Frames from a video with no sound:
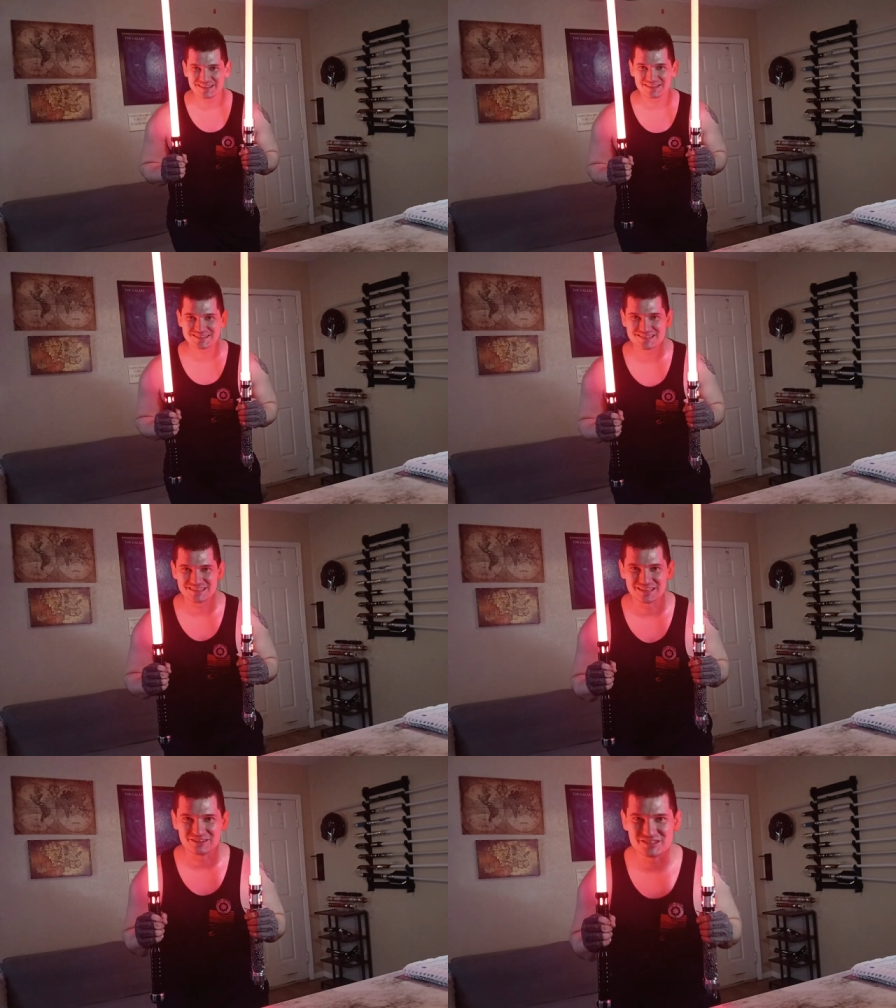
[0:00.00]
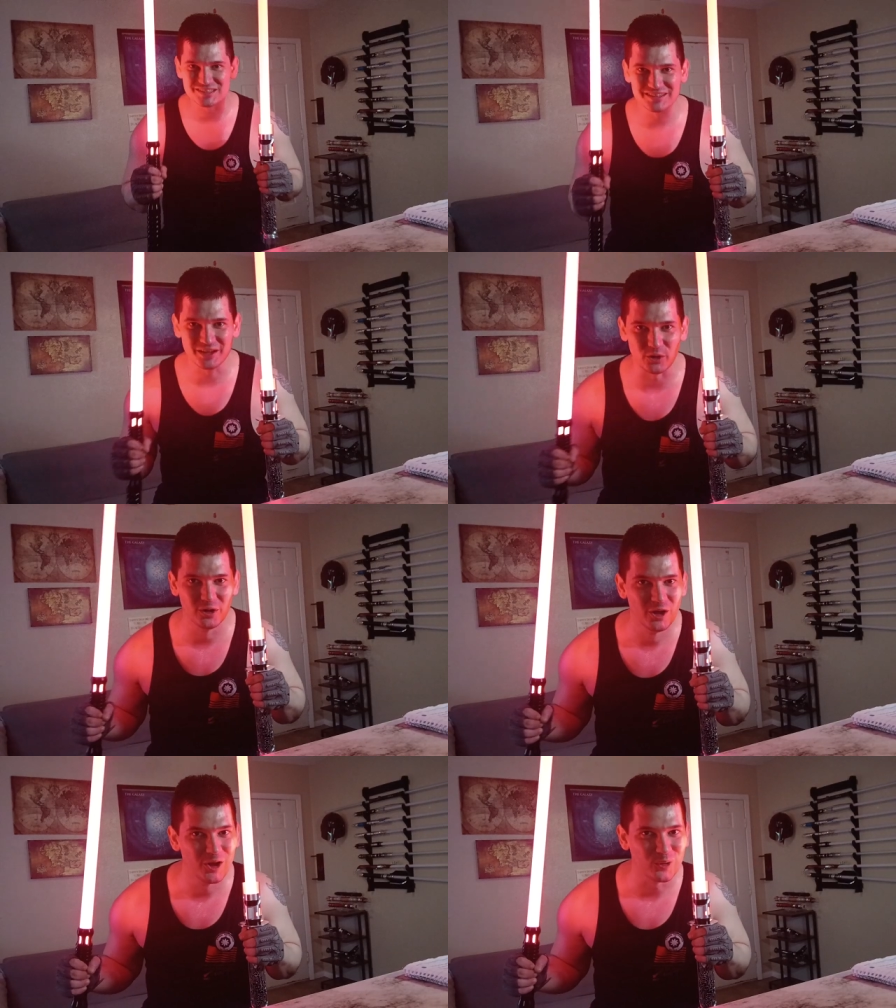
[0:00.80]
Let's see, can you see like a
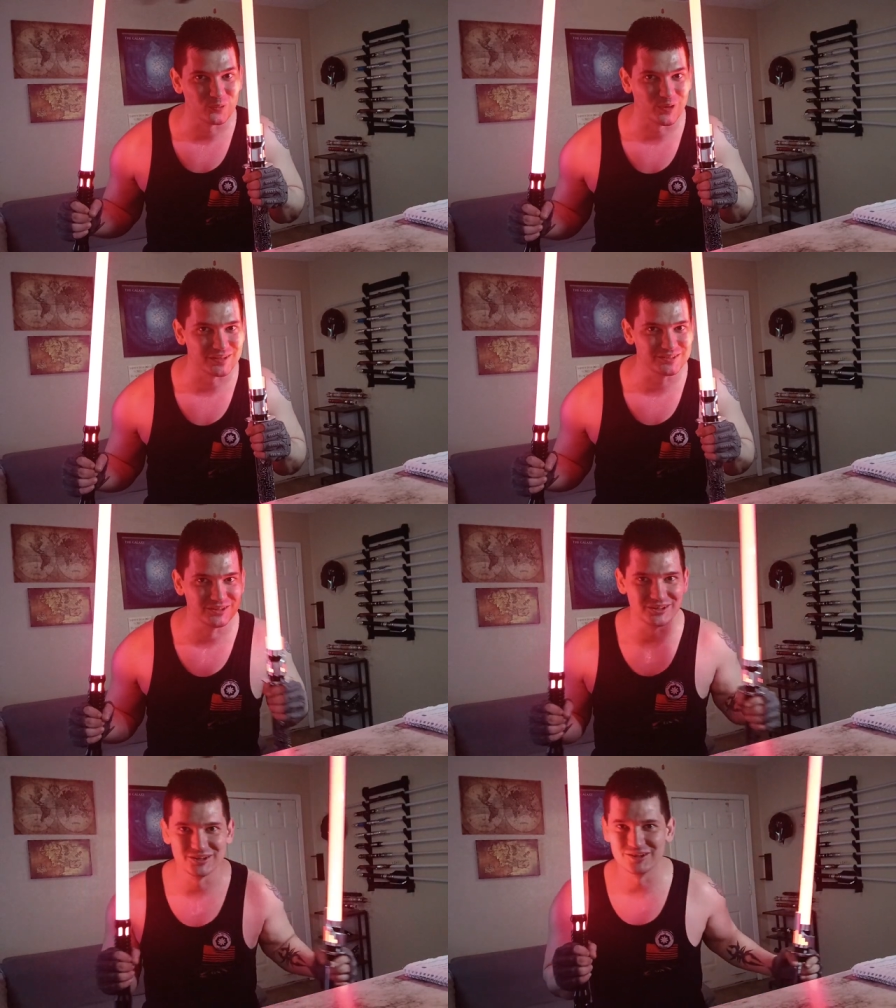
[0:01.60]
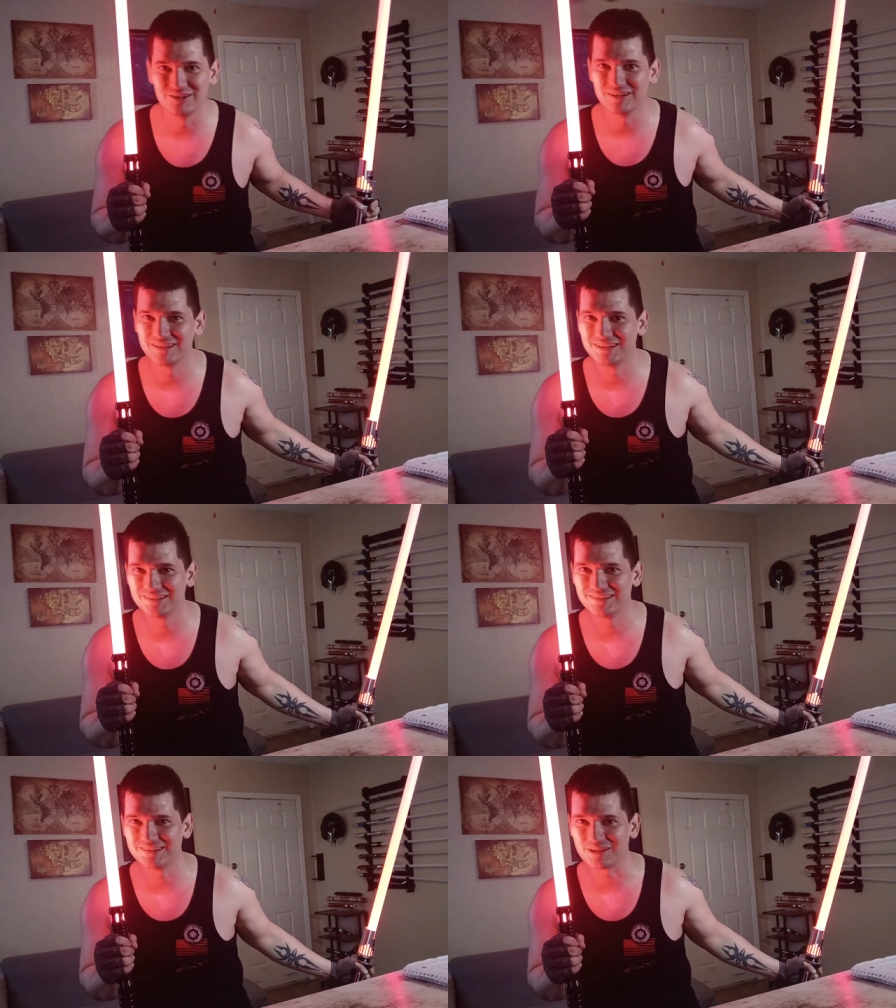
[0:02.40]
red glow
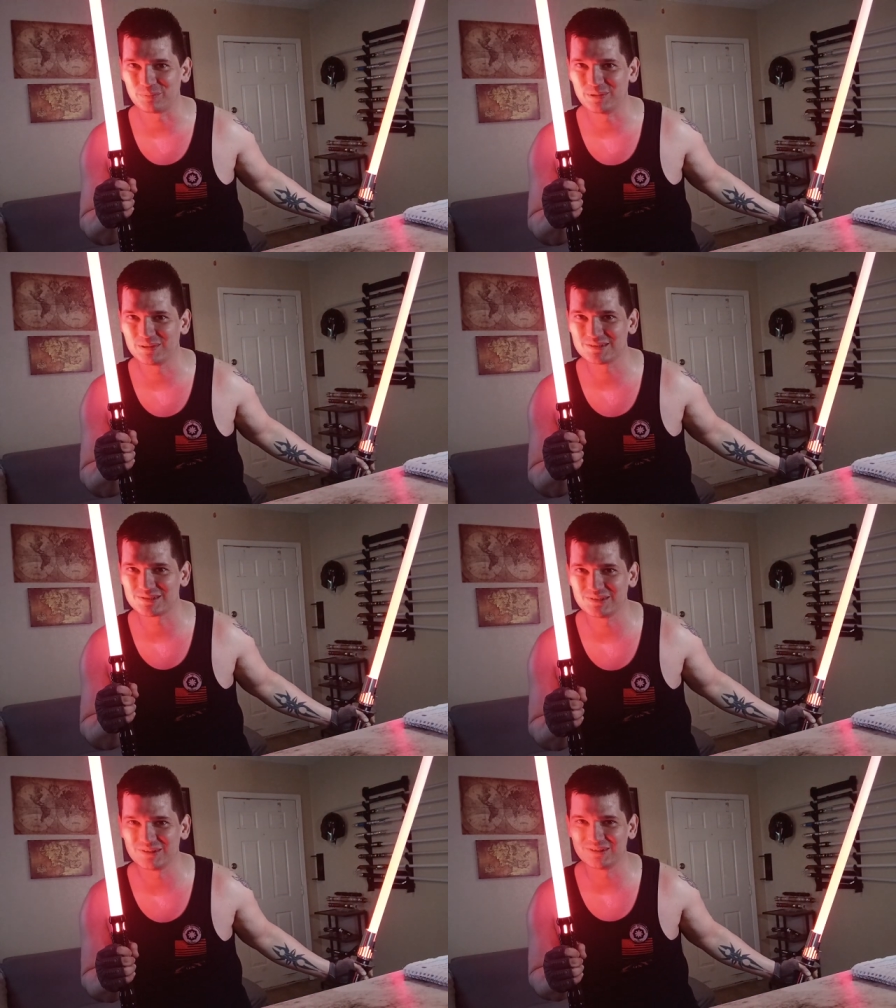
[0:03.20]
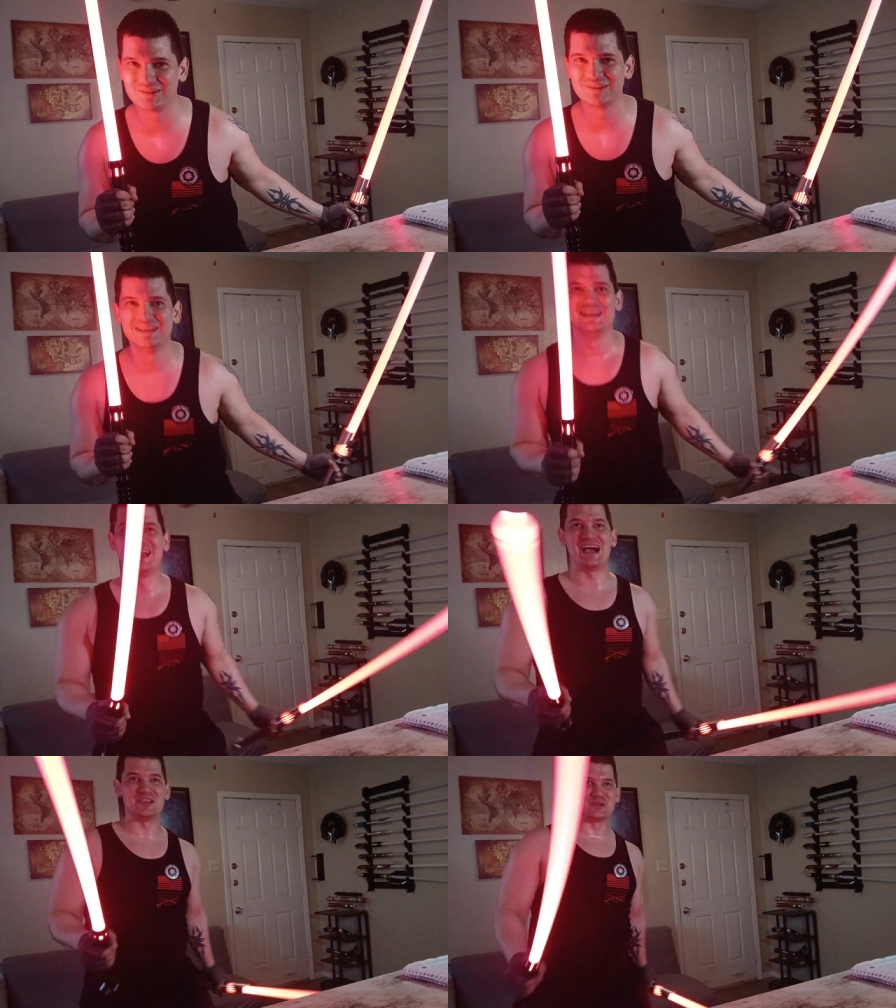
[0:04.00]
and like a pinkish glow?
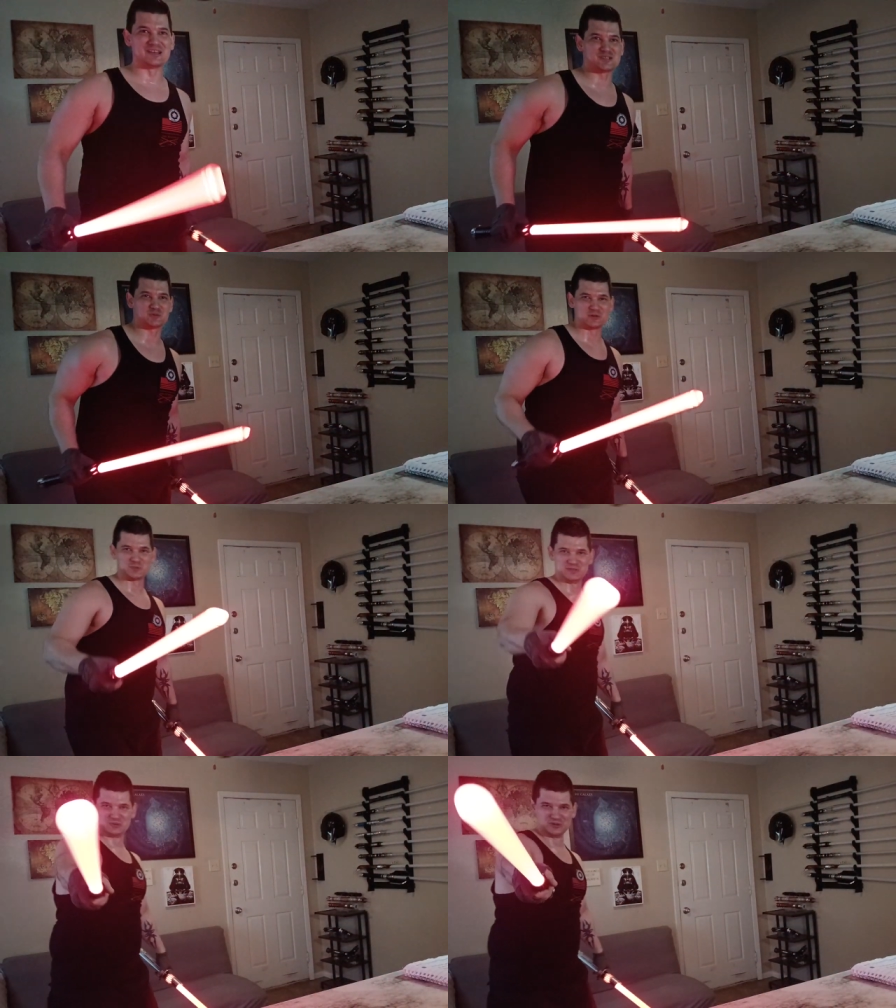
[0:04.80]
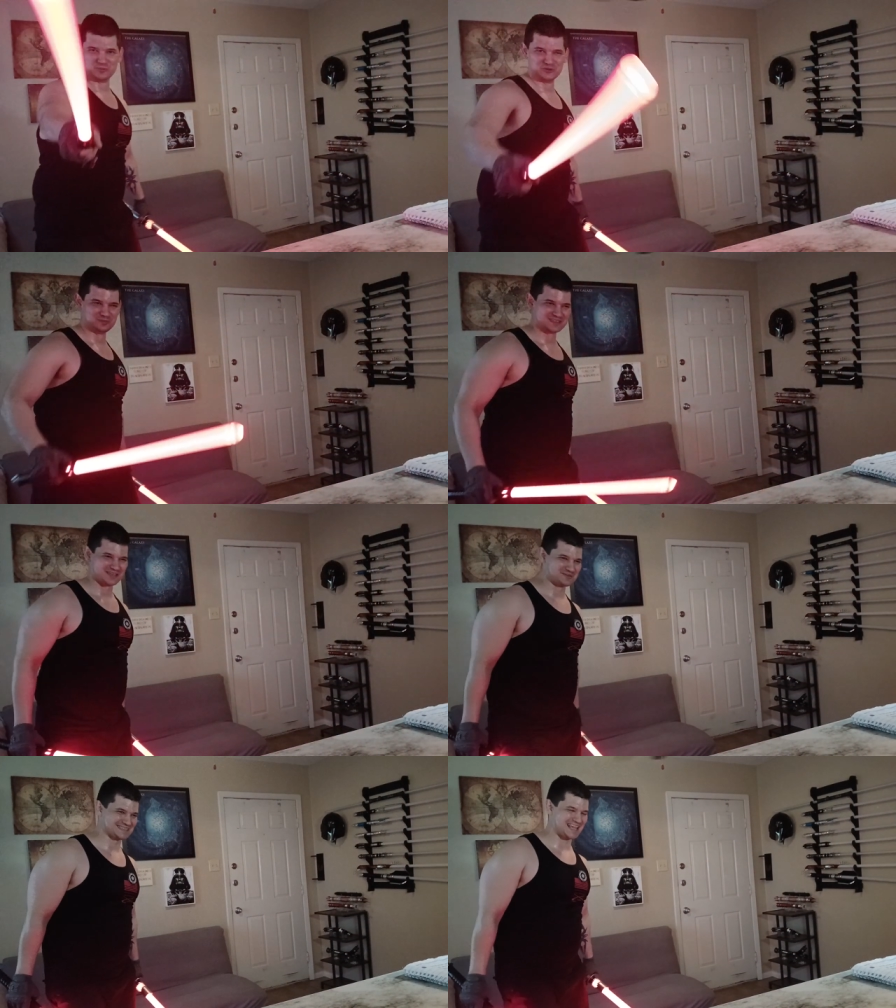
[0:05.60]
You guys are supposed to be doing the movements. That
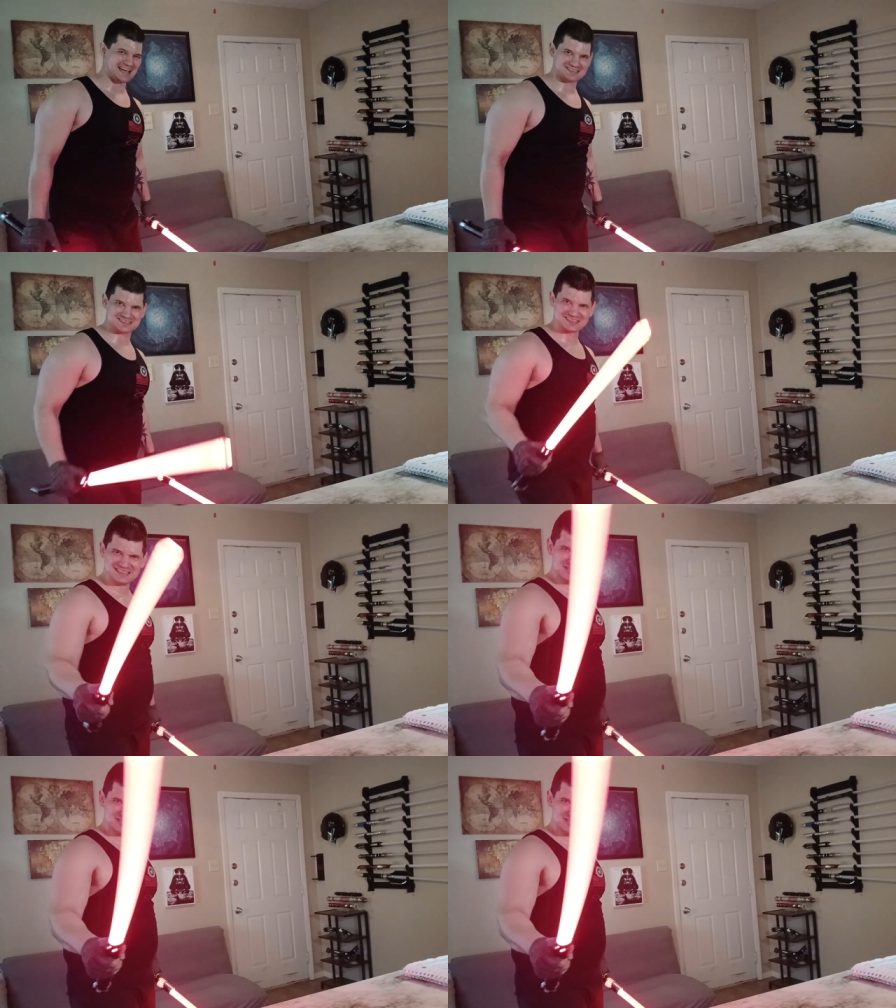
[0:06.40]
was a test!